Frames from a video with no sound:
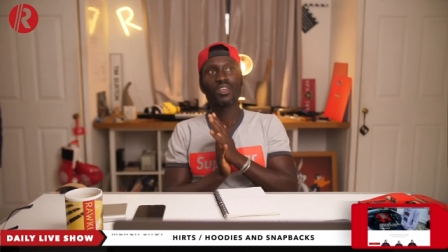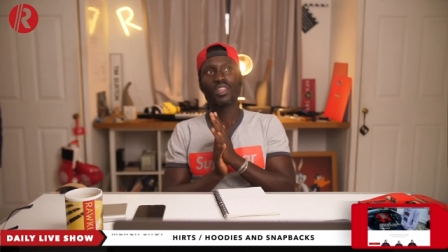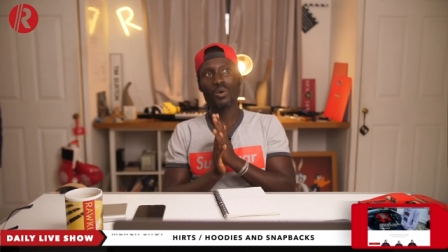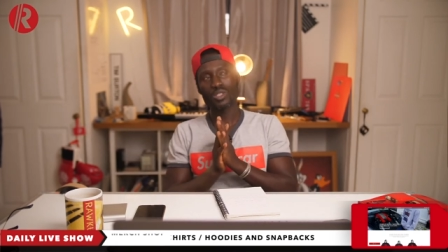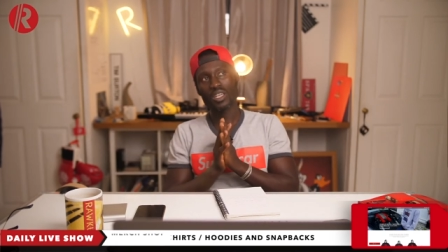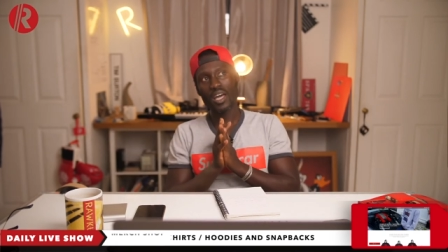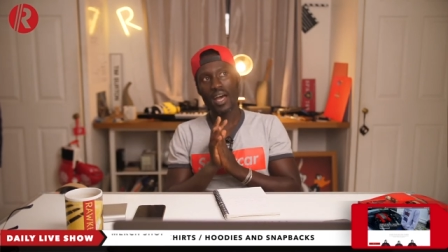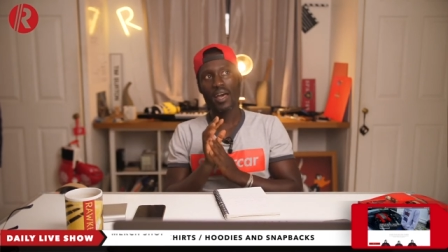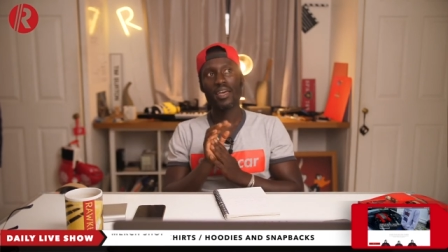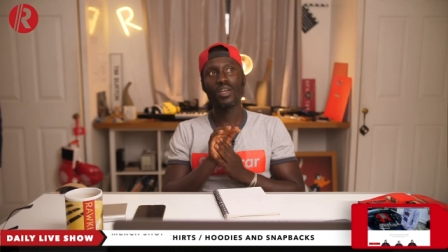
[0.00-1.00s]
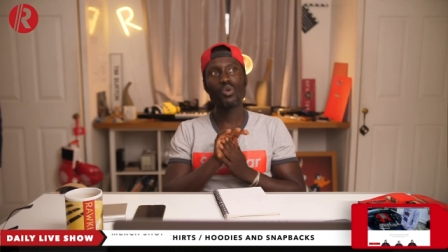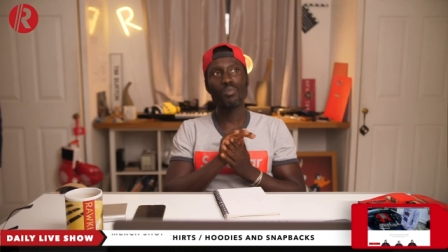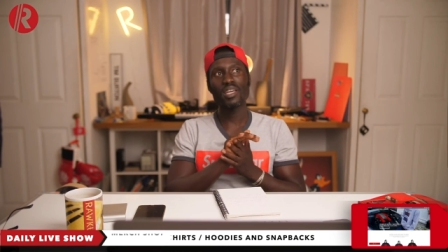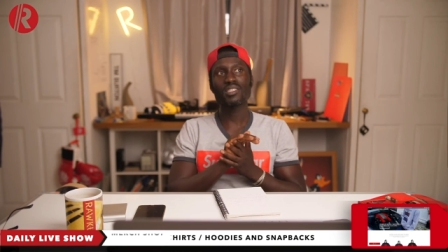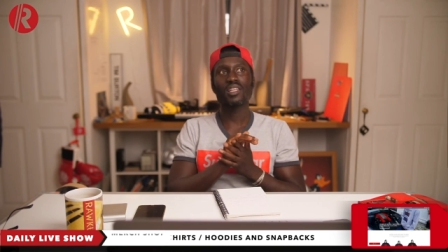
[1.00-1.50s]
there was a guy who
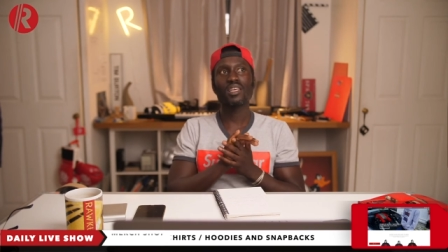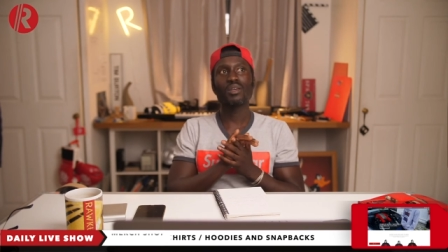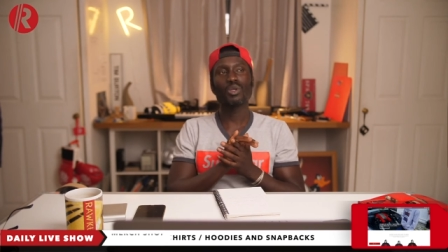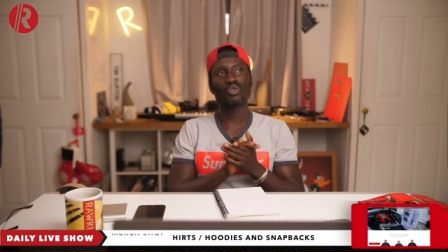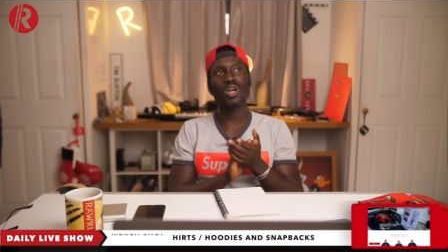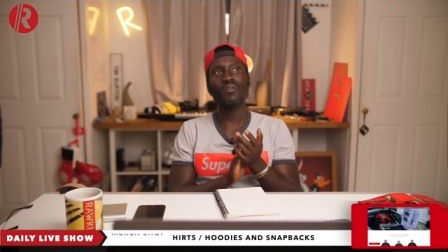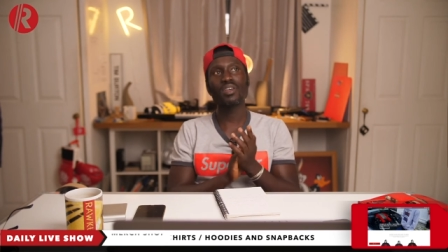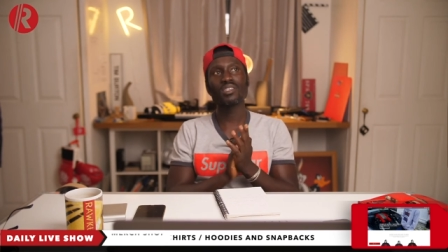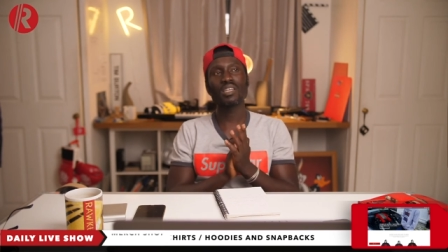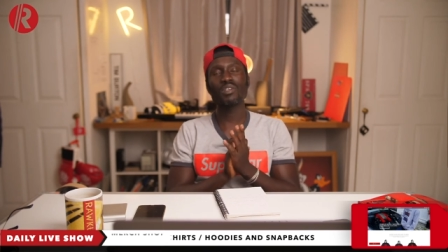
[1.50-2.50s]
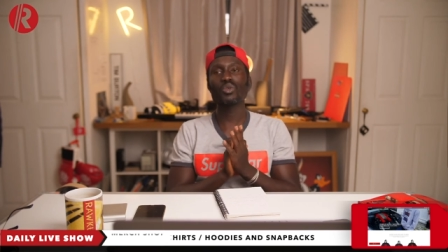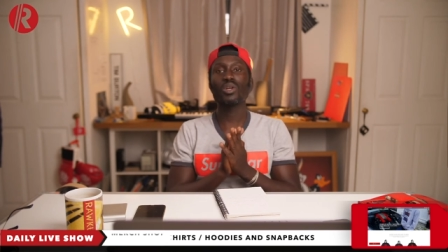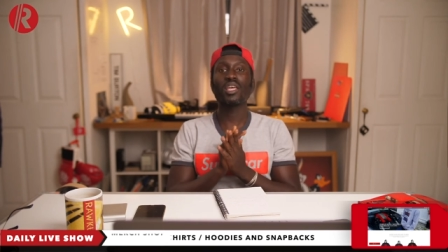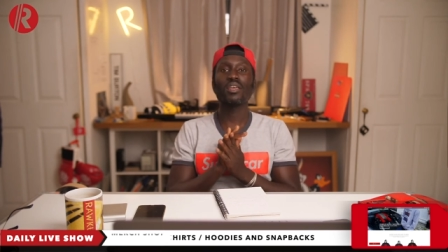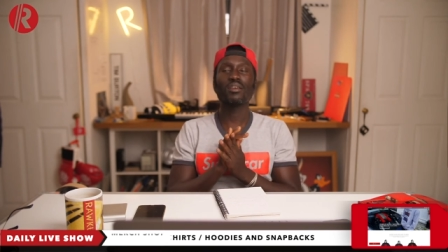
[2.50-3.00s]
basically was driving his
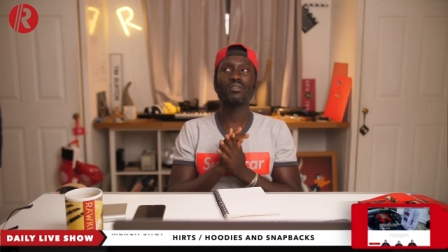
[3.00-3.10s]
720,